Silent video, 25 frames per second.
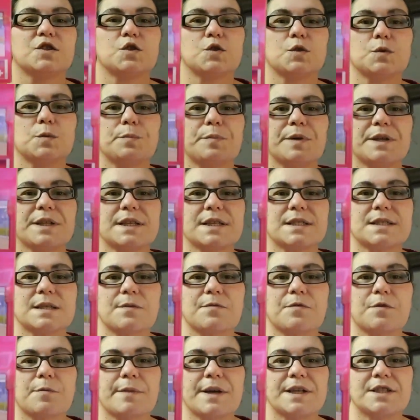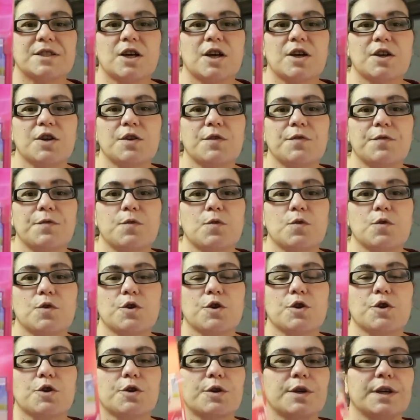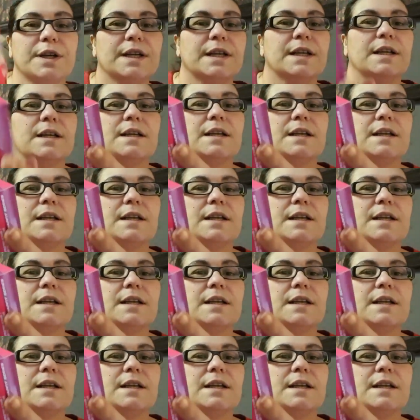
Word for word: to pick this up for my daughter for her